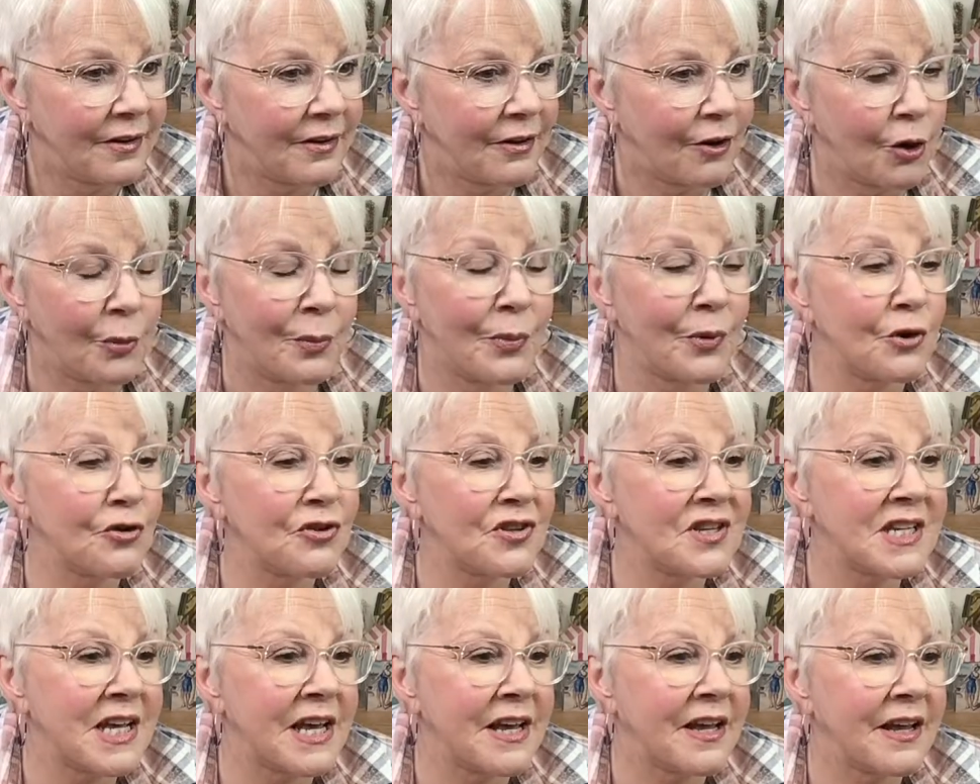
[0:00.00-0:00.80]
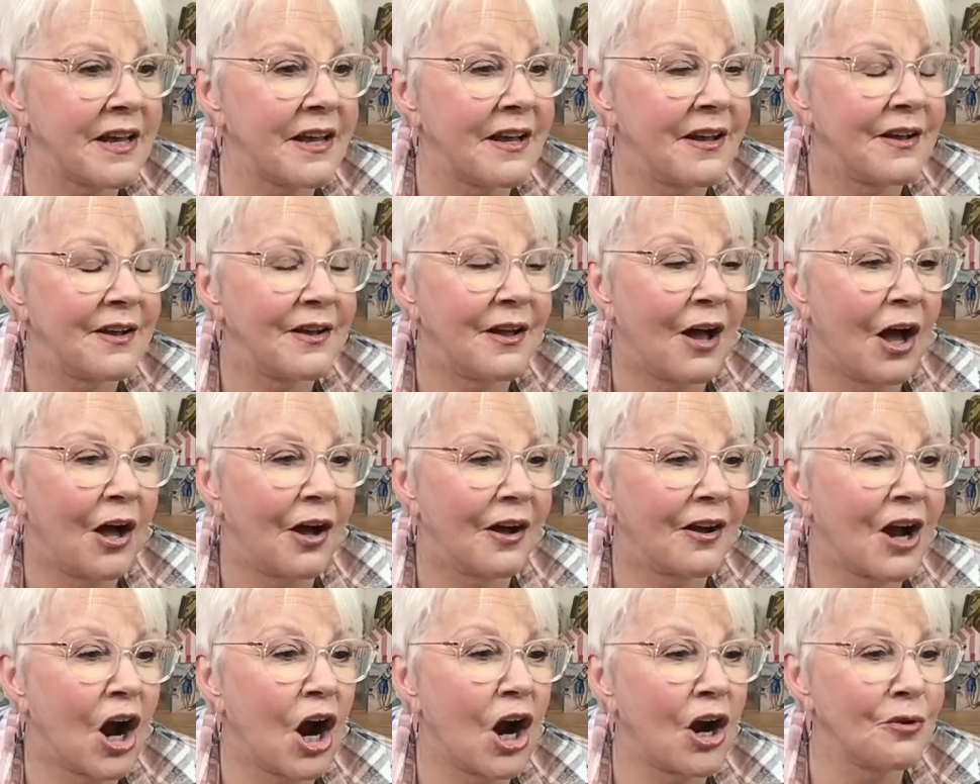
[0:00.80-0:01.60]
or birthday
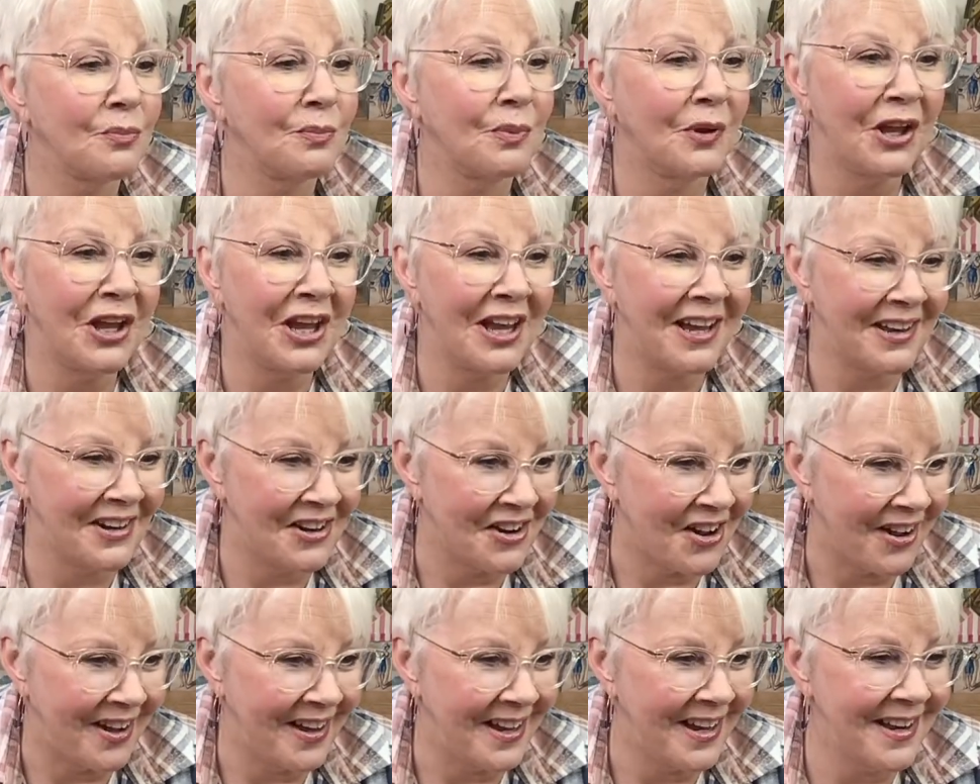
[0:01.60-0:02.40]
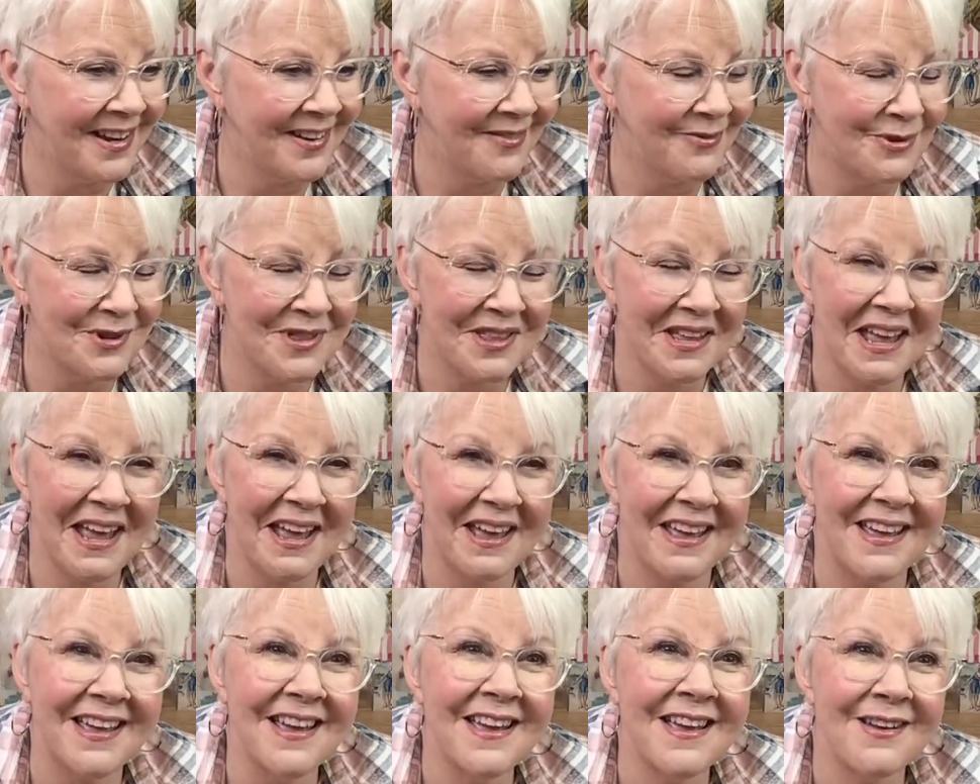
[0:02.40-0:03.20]
uh, card playing night with
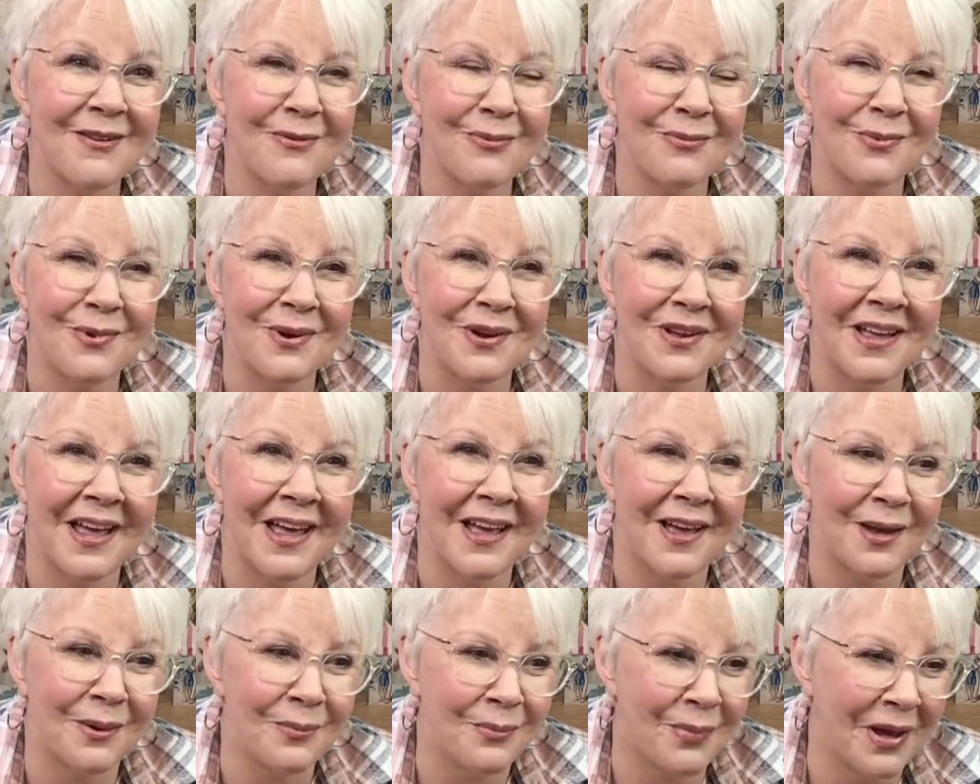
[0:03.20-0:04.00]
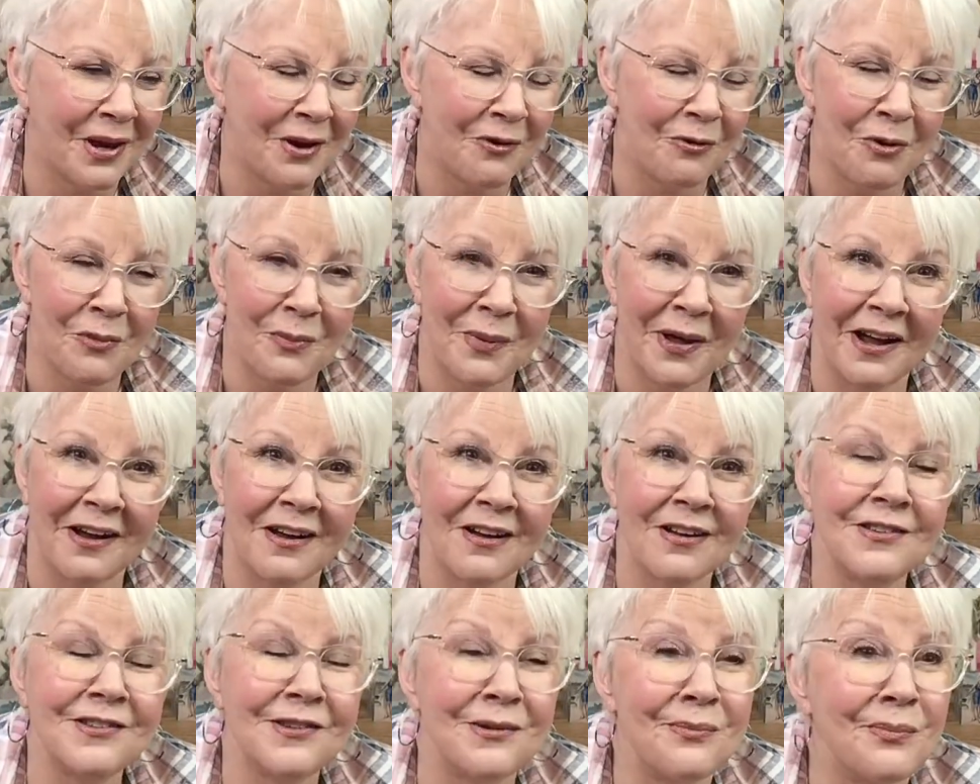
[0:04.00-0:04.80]
cake at Ben and
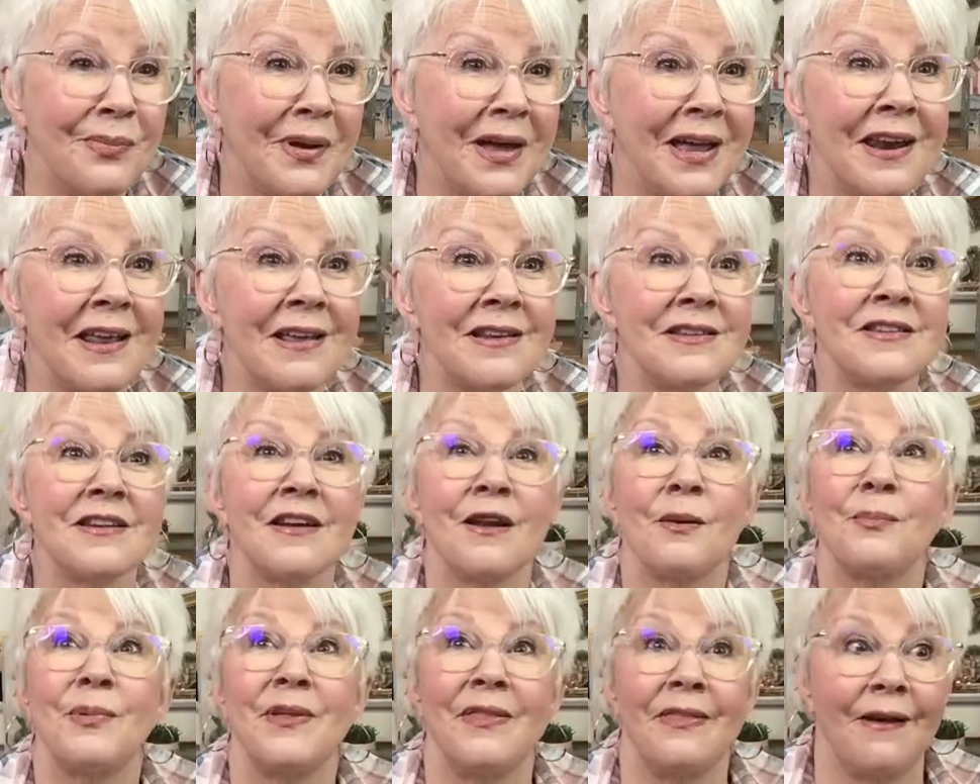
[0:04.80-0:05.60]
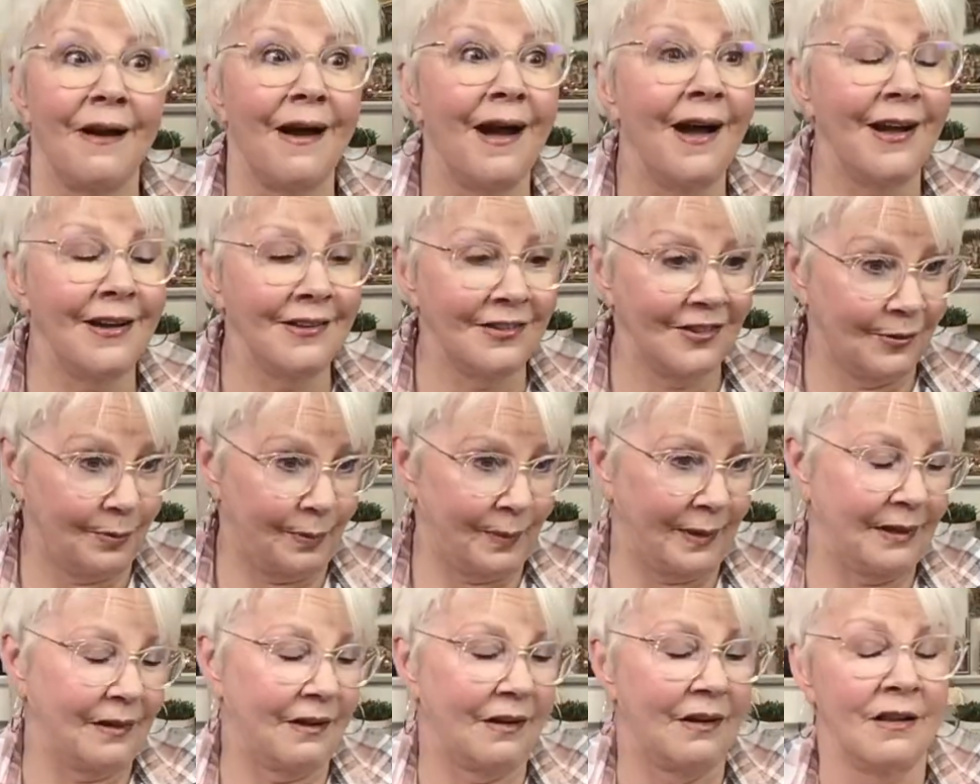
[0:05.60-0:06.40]
Rebecca's, and Ben ended up in the
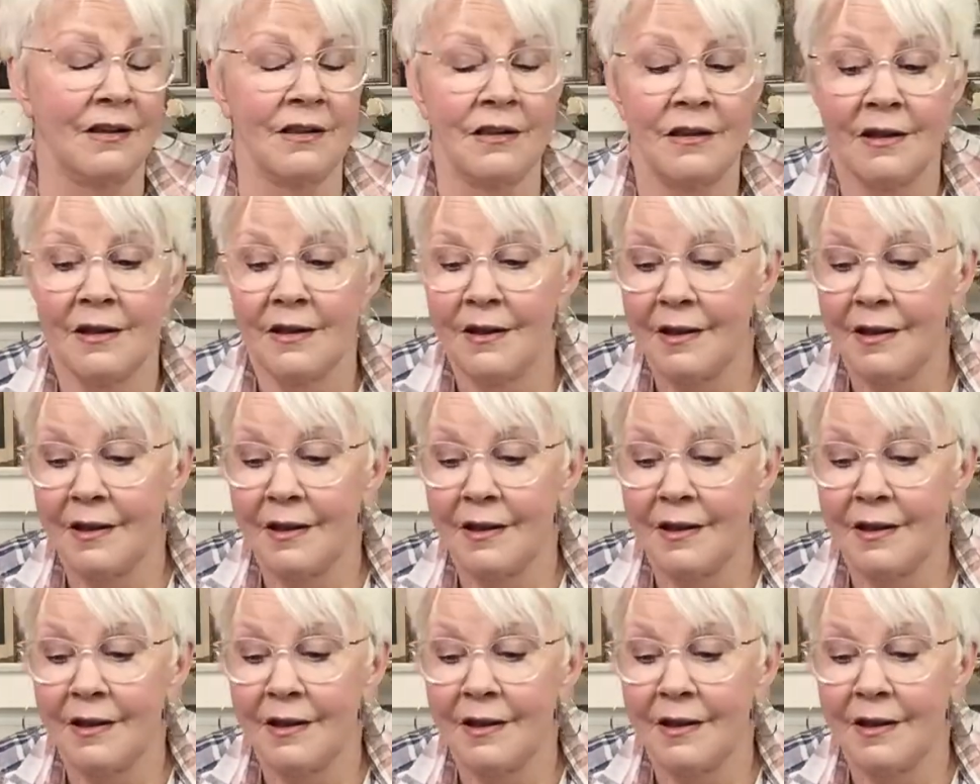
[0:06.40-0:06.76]
hospital.